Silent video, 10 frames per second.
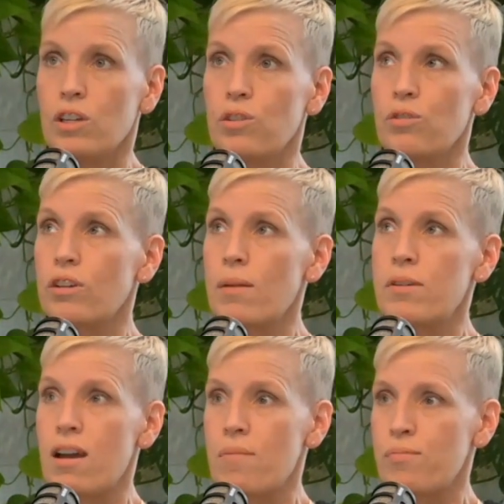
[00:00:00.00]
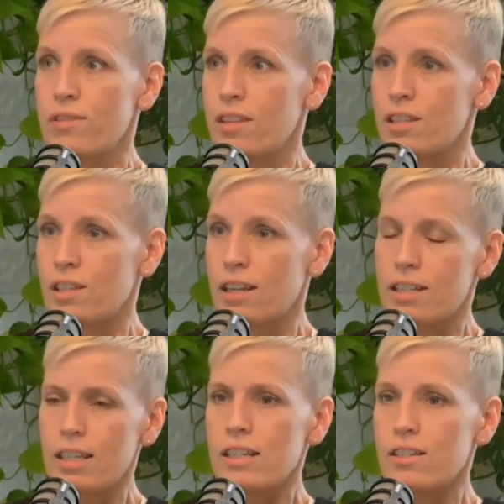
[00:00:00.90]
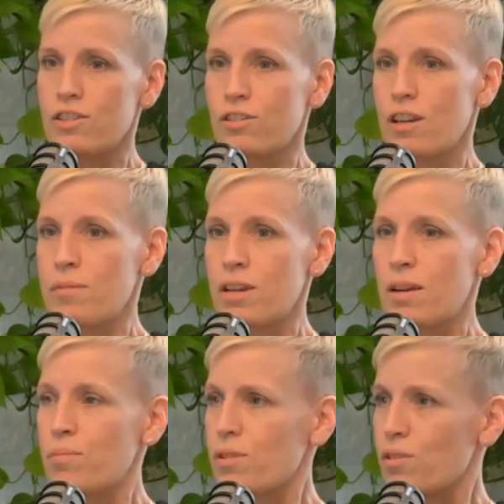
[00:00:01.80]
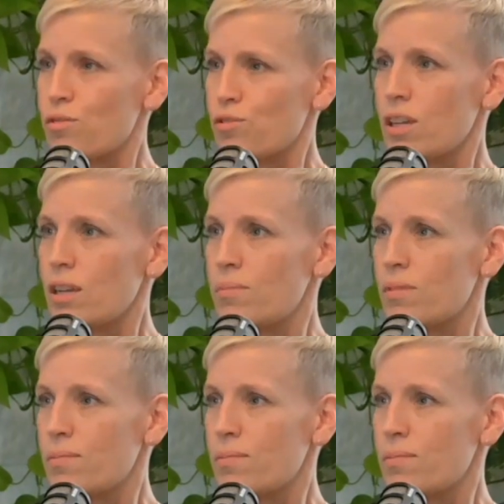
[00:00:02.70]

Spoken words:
you're coming up with these ideas, you're coming up with your dream,